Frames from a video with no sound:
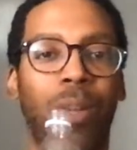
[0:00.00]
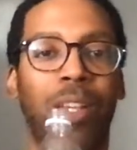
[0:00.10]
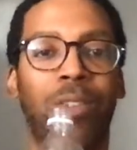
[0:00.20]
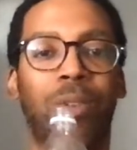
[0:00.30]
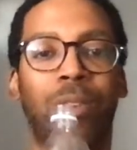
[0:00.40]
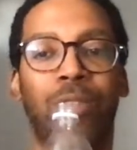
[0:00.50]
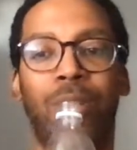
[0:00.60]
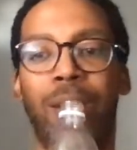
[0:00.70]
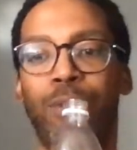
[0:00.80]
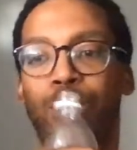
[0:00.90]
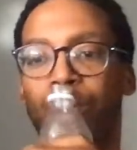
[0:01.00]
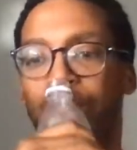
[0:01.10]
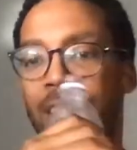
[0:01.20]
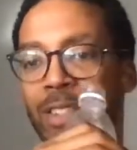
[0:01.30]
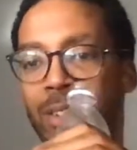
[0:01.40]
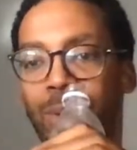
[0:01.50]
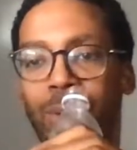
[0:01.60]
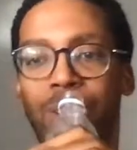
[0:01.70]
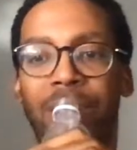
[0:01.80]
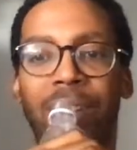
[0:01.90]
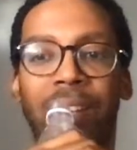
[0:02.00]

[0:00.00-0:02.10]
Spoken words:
Like it's going to drive you crazy, or